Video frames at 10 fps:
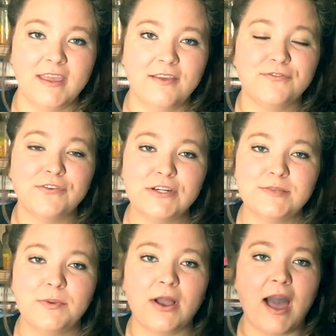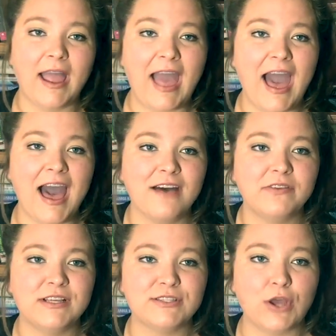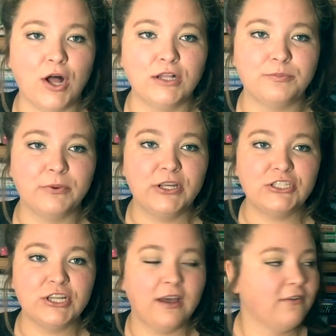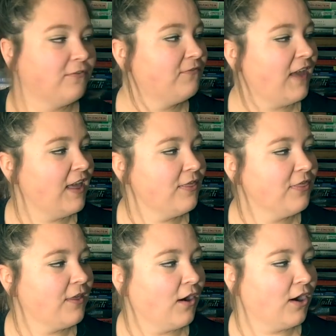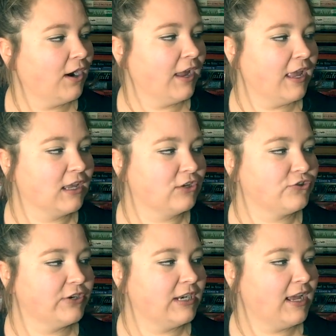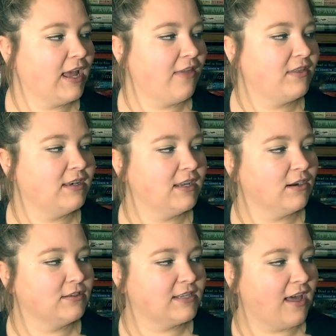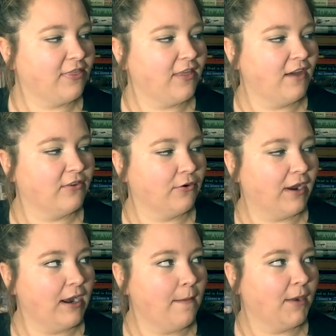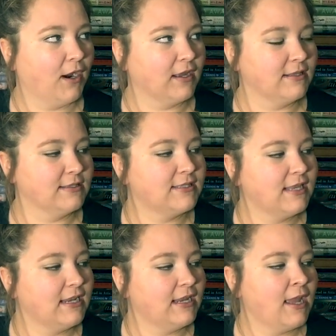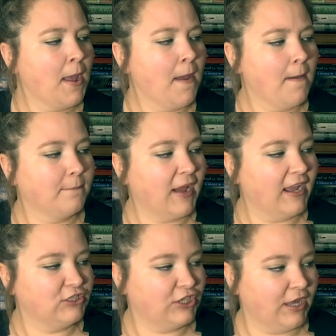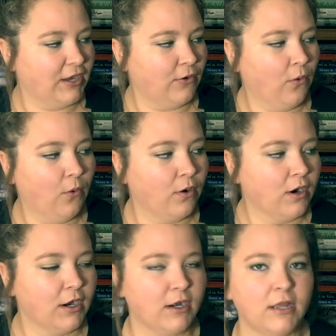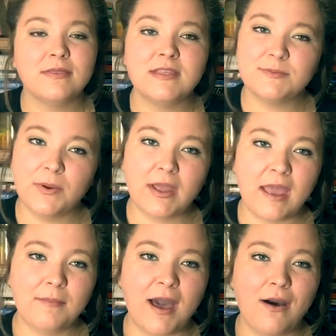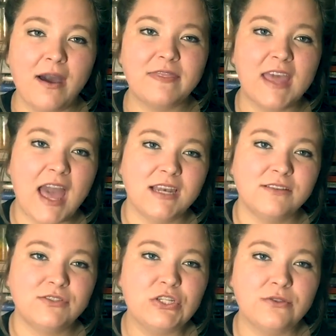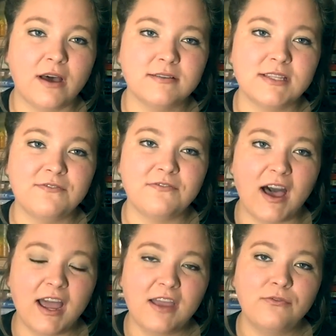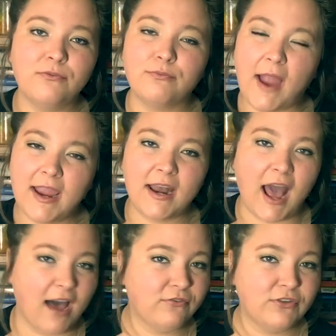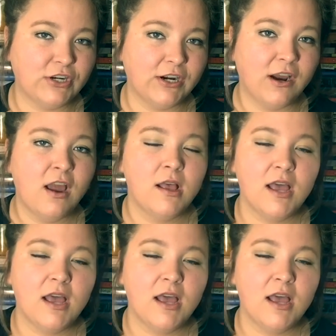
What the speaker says: The first book I have is called Breach of Faith, Hurricane Katrina and the Near Death of a Great American City by Jed Horn. This book came out at the end of 2005, right after